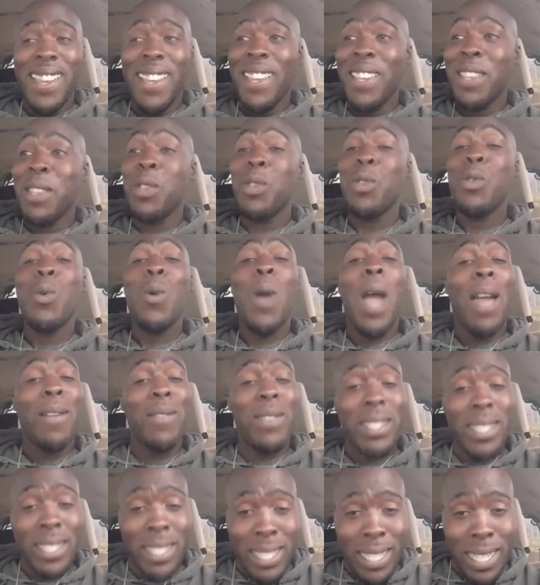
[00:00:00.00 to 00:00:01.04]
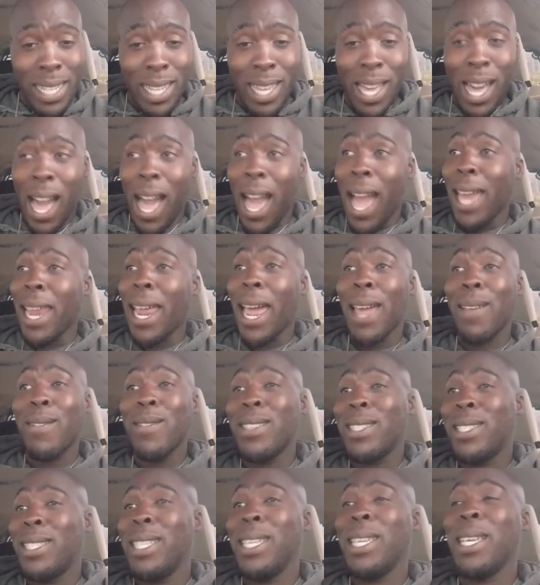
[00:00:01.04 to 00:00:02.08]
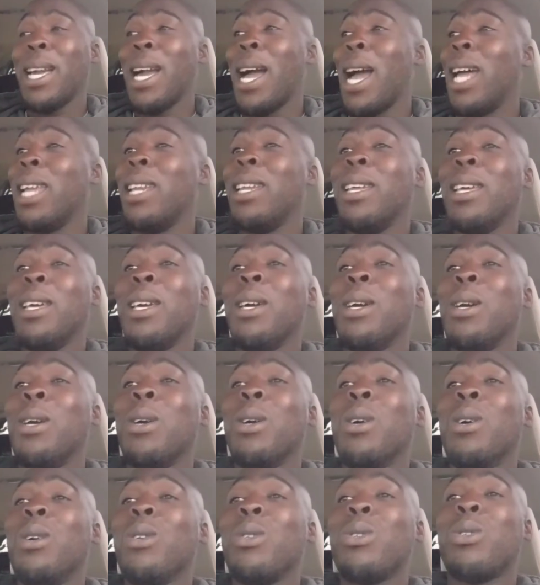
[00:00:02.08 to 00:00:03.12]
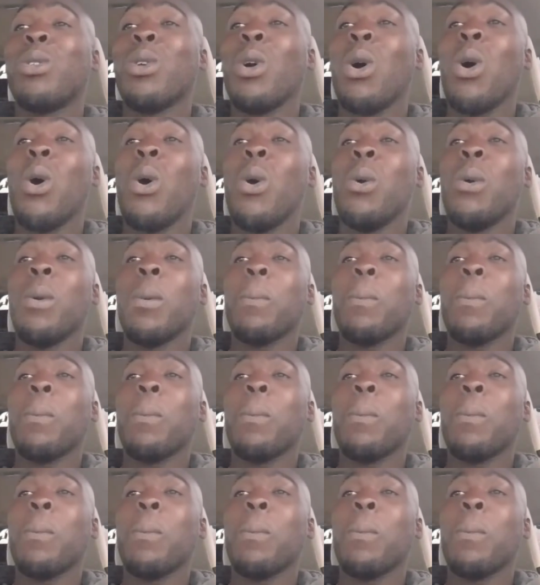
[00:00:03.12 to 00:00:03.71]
You haven't seen God. I haven't seen God. So,